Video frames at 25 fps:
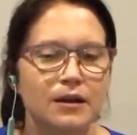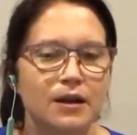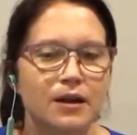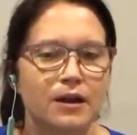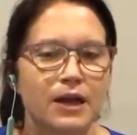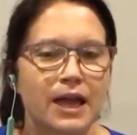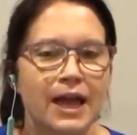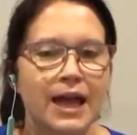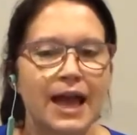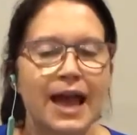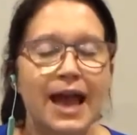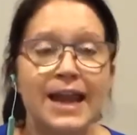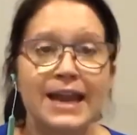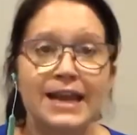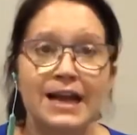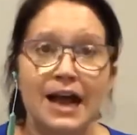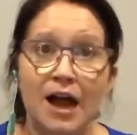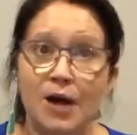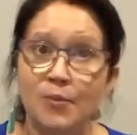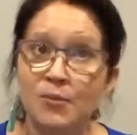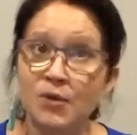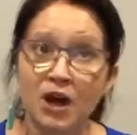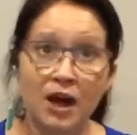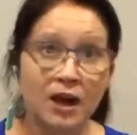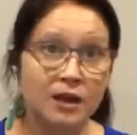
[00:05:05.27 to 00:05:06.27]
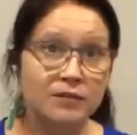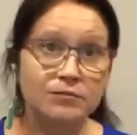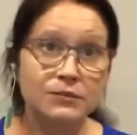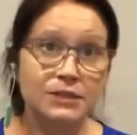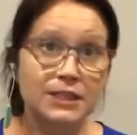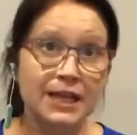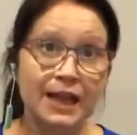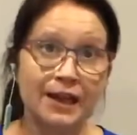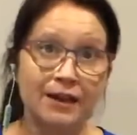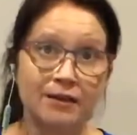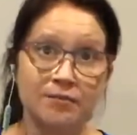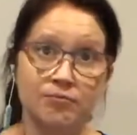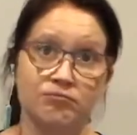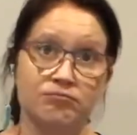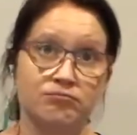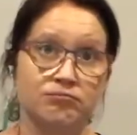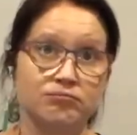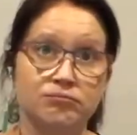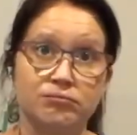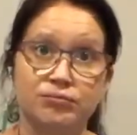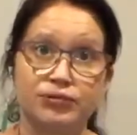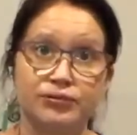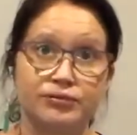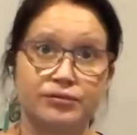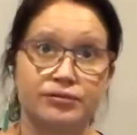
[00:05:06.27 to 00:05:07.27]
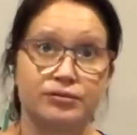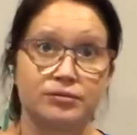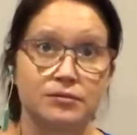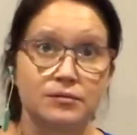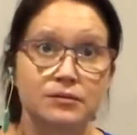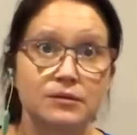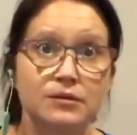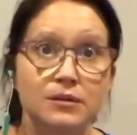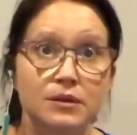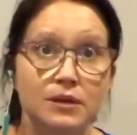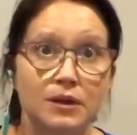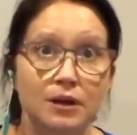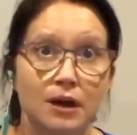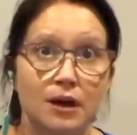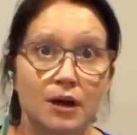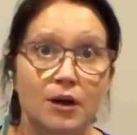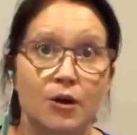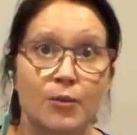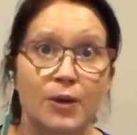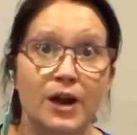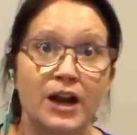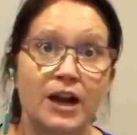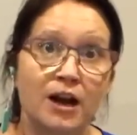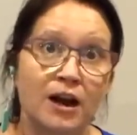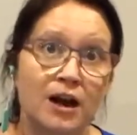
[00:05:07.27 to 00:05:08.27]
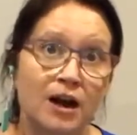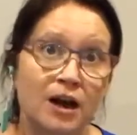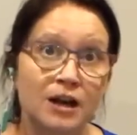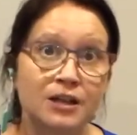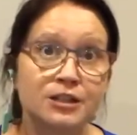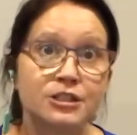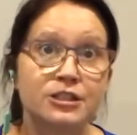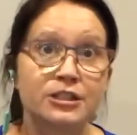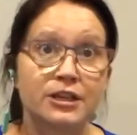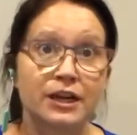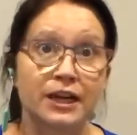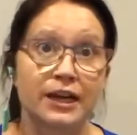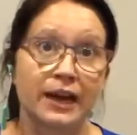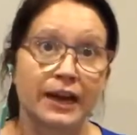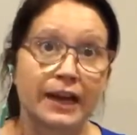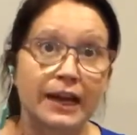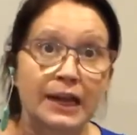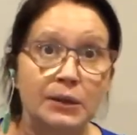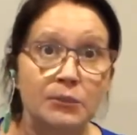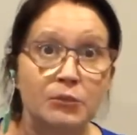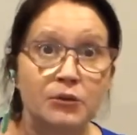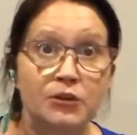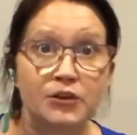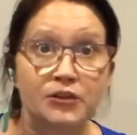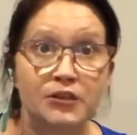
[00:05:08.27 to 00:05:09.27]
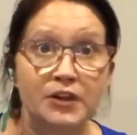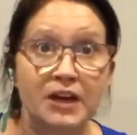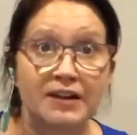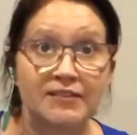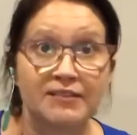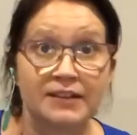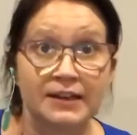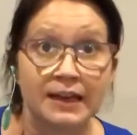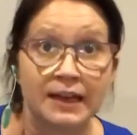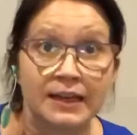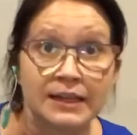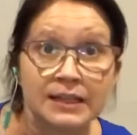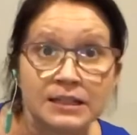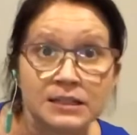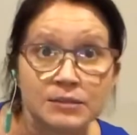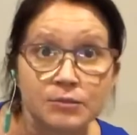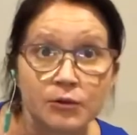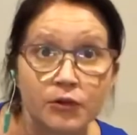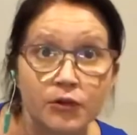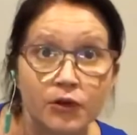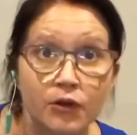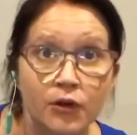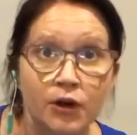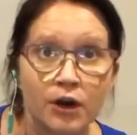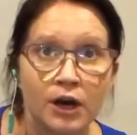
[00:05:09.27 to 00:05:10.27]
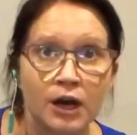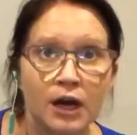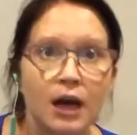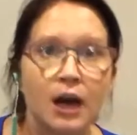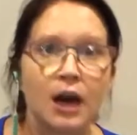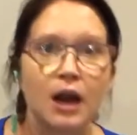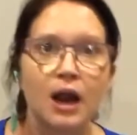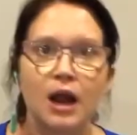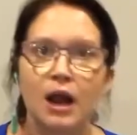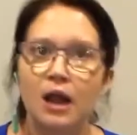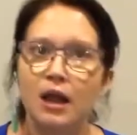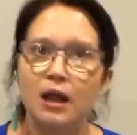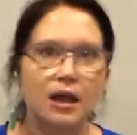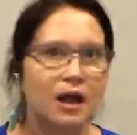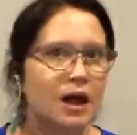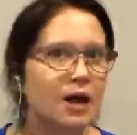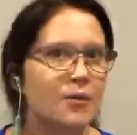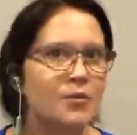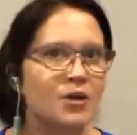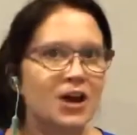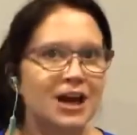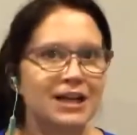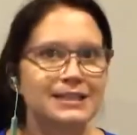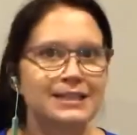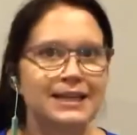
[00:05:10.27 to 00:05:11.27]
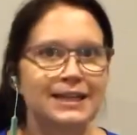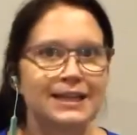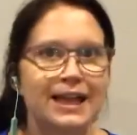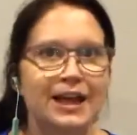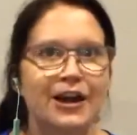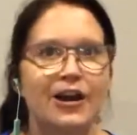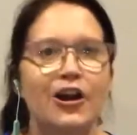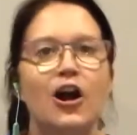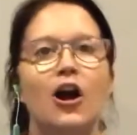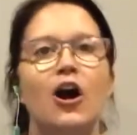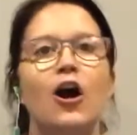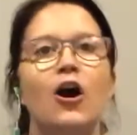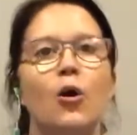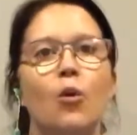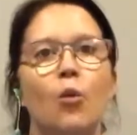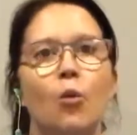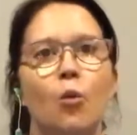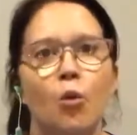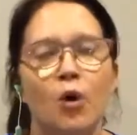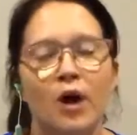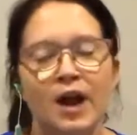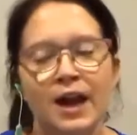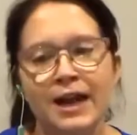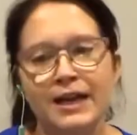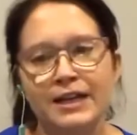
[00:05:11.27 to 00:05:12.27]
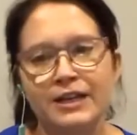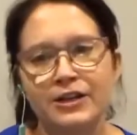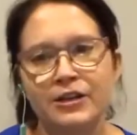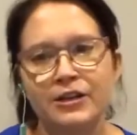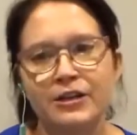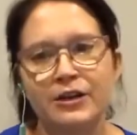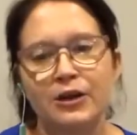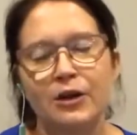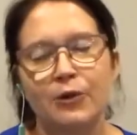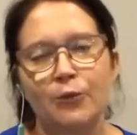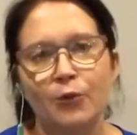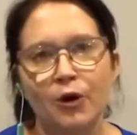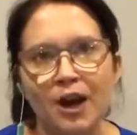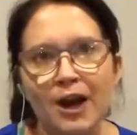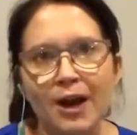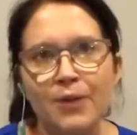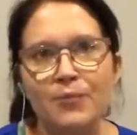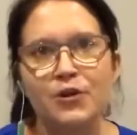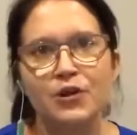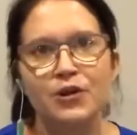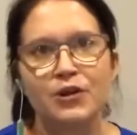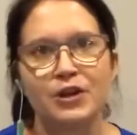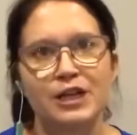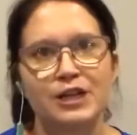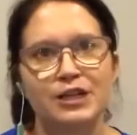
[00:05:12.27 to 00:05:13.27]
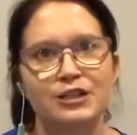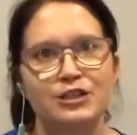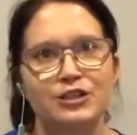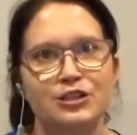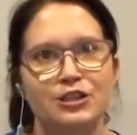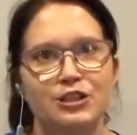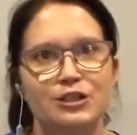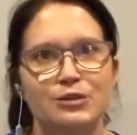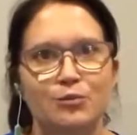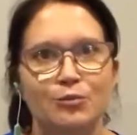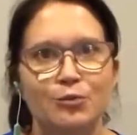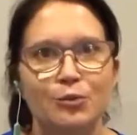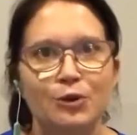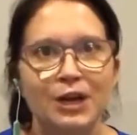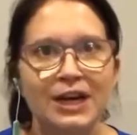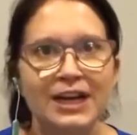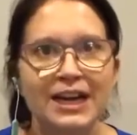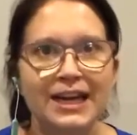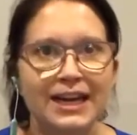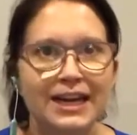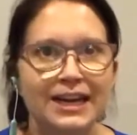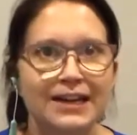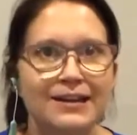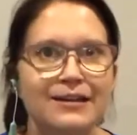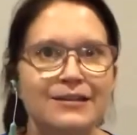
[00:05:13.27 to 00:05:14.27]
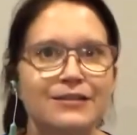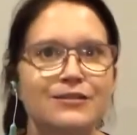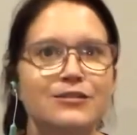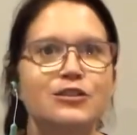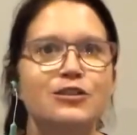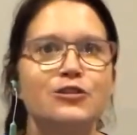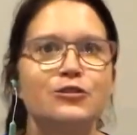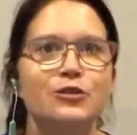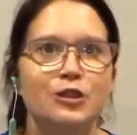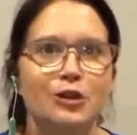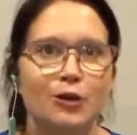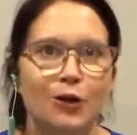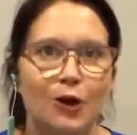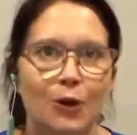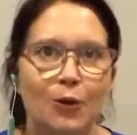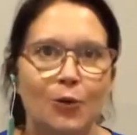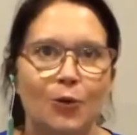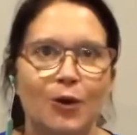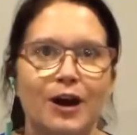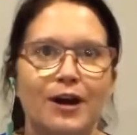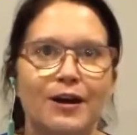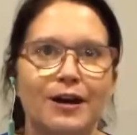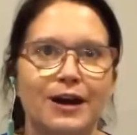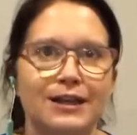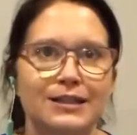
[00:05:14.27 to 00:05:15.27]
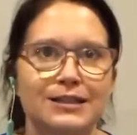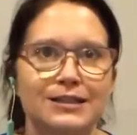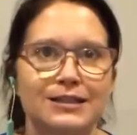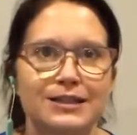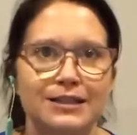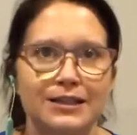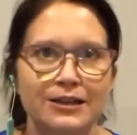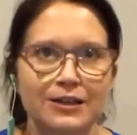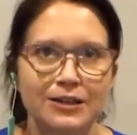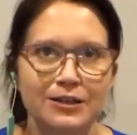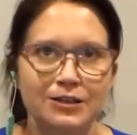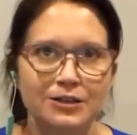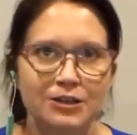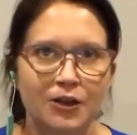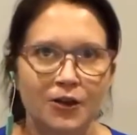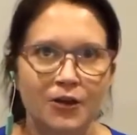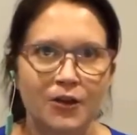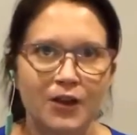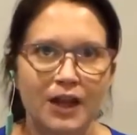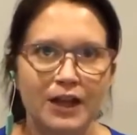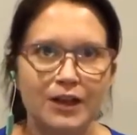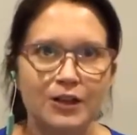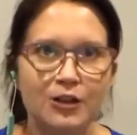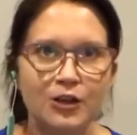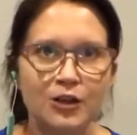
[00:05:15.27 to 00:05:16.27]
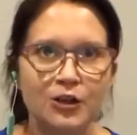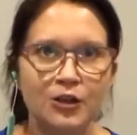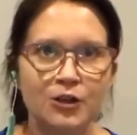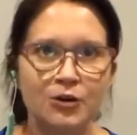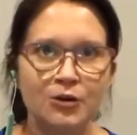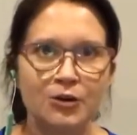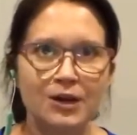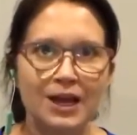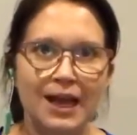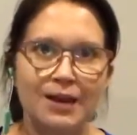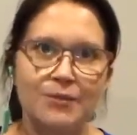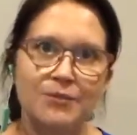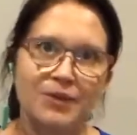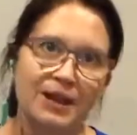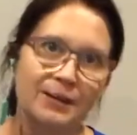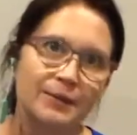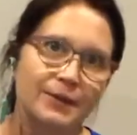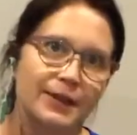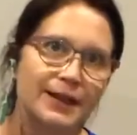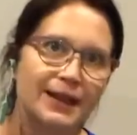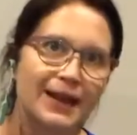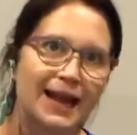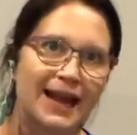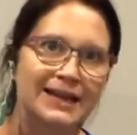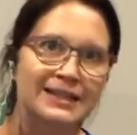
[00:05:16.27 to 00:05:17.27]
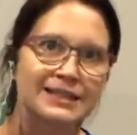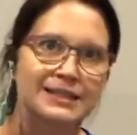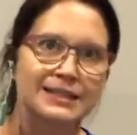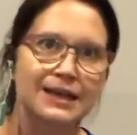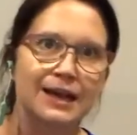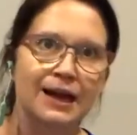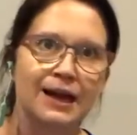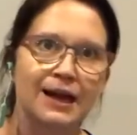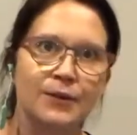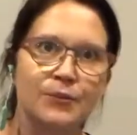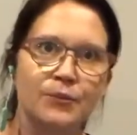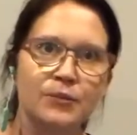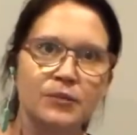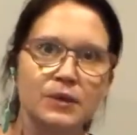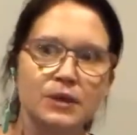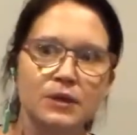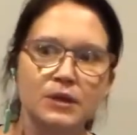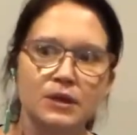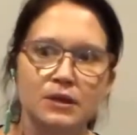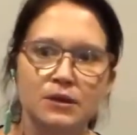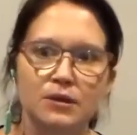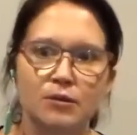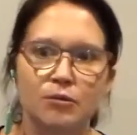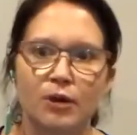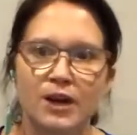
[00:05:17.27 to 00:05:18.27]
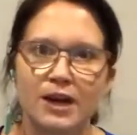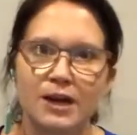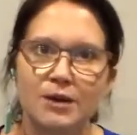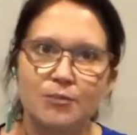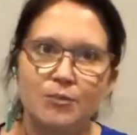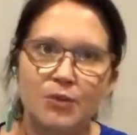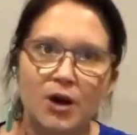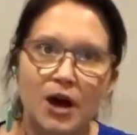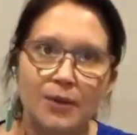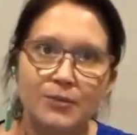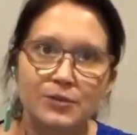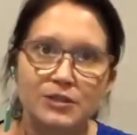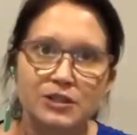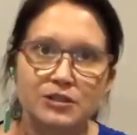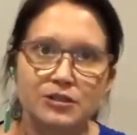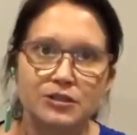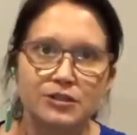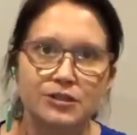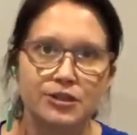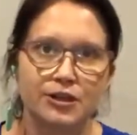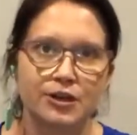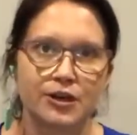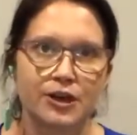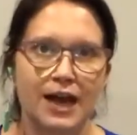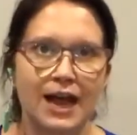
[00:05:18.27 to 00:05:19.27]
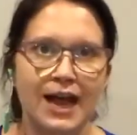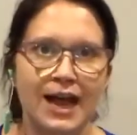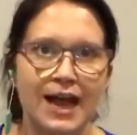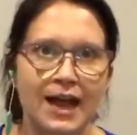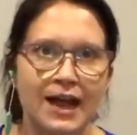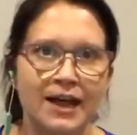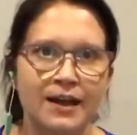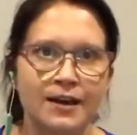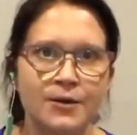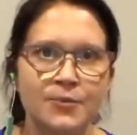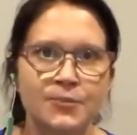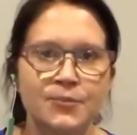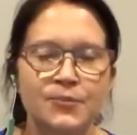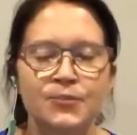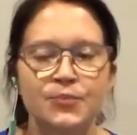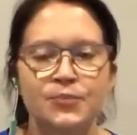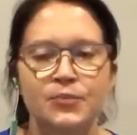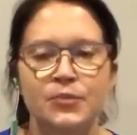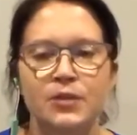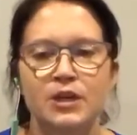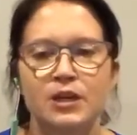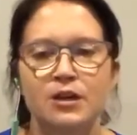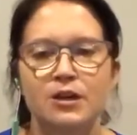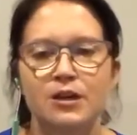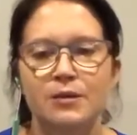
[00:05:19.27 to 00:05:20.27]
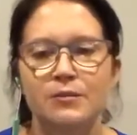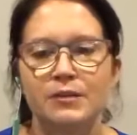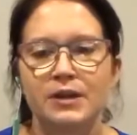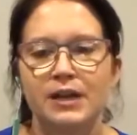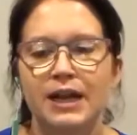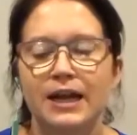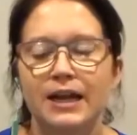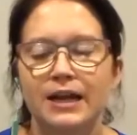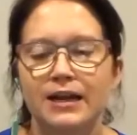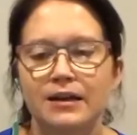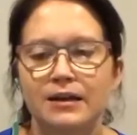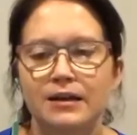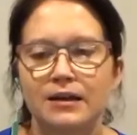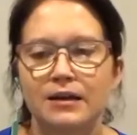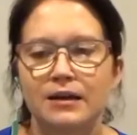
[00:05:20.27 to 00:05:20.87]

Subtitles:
Okay, and I'm not saying, oh my gosh, like I can't believe you haven't done this before. I'm not saying that at all. What I'm doing is just bringing it to your awareness so that you can, maybe the next time when it pops into your head, you can be like,